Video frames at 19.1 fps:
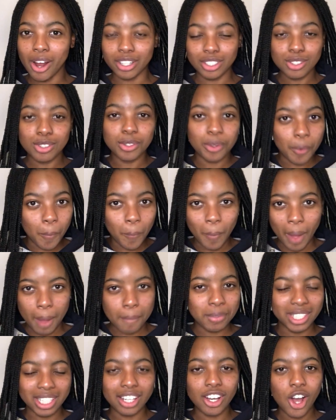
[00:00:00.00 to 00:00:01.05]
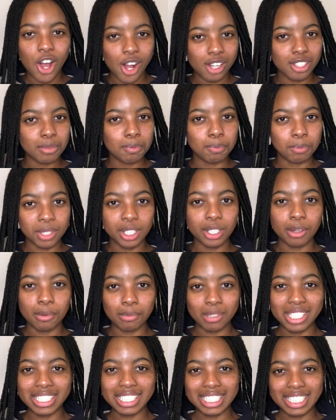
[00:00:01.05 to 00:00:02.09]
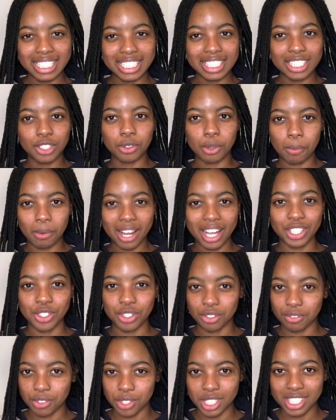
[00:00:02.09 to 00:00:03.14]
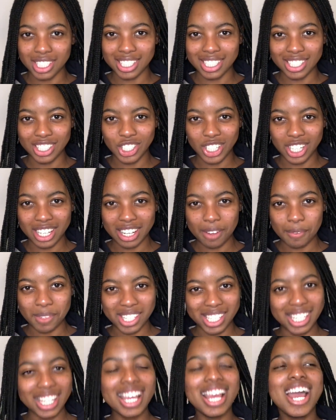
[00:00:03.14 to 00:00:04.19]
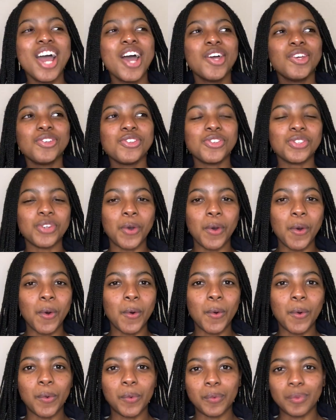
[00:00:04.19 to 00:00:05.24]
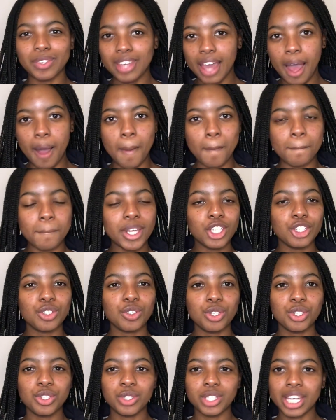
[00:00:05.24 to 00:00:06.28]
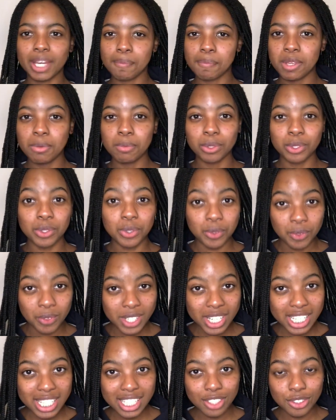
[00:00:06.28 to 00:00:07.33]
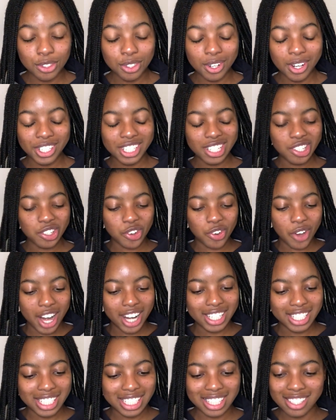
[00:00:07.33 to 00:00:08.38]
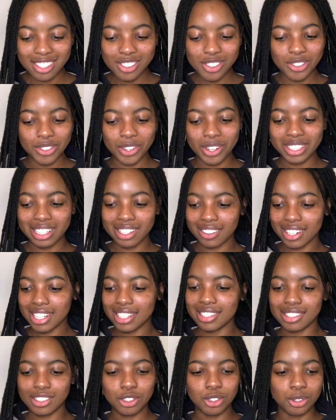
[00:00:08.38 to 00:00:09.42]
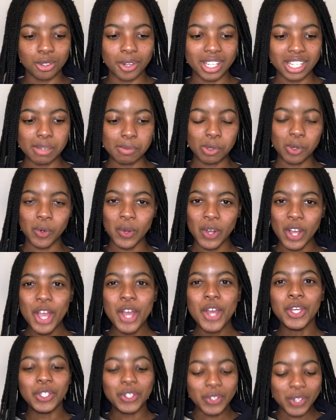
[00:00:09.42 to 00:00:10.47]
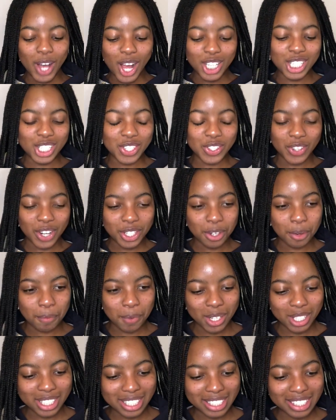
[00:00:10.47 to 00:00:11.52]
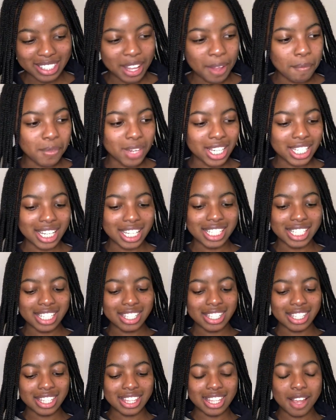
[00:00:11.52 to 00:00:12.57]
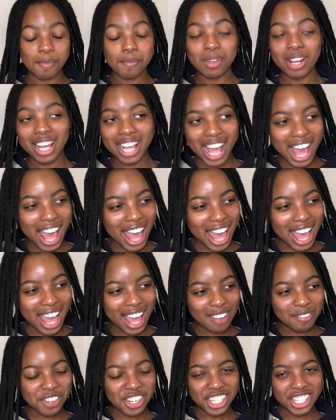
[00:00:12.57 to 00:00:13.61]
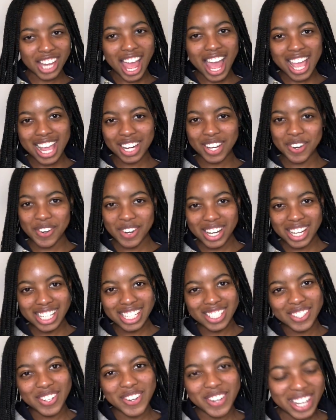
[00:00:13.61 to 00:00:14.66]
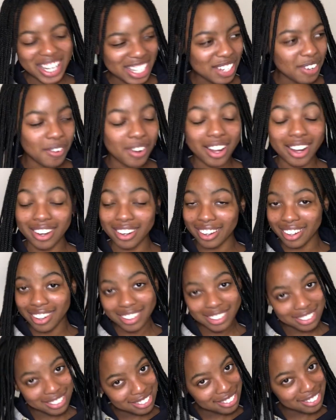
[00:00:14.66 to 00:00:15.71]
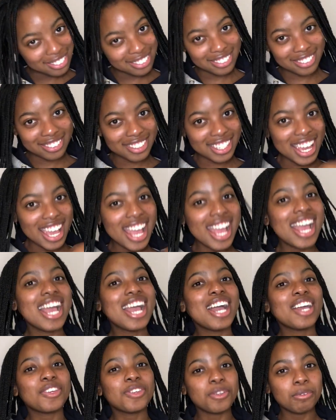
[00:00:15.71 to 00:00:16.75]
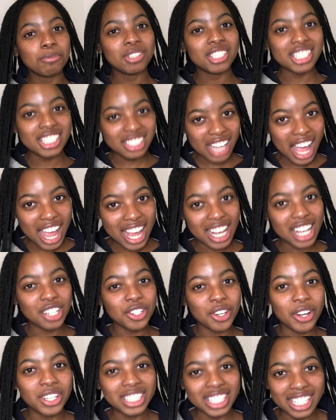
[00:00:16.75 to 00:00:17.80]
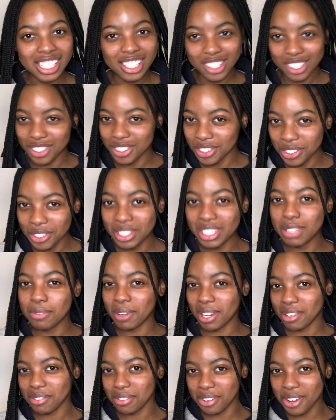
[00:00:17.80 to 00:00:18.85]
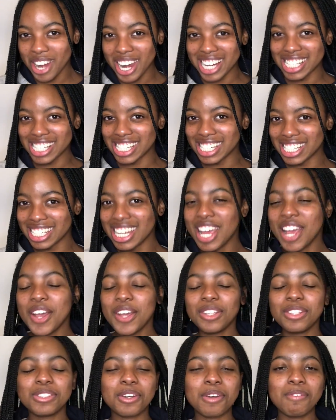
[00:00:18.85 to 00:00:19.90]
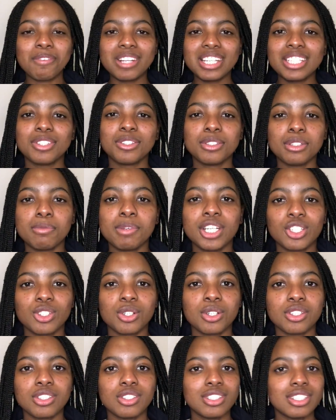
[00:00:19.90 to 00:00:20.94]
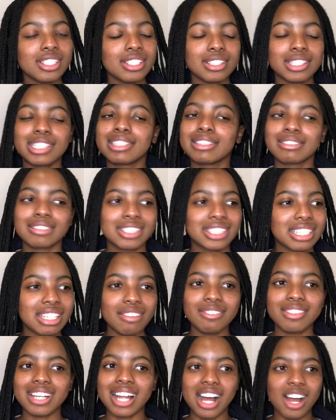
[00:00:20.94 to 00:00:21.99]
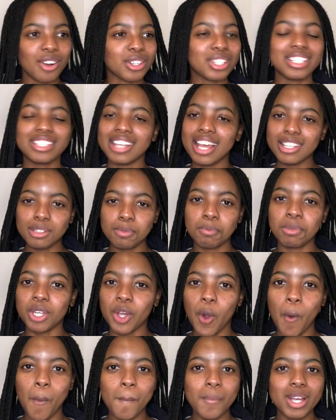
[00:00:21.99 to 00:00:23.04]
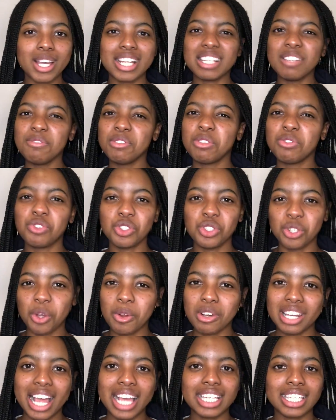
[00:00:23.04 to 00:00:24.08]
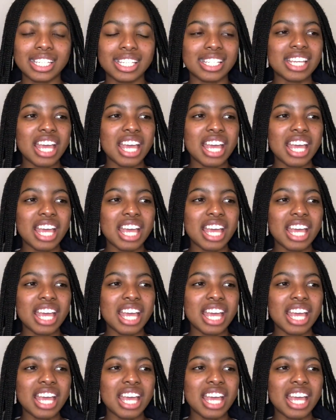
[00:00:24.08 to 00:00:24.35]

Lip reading: So I mean, it can't be completely easy to apply to university. Do you get what I mean? So yeah, make sure you get people to read it. Do not just write. This is not grade 2 anymore. You can't just write your personal statement and just sit there and be like, I'm shy, I don't want to show anyone. You'll be shy and not get into uni, my friend. So please do make sure you just give it out. Just be open, even if you don't like it.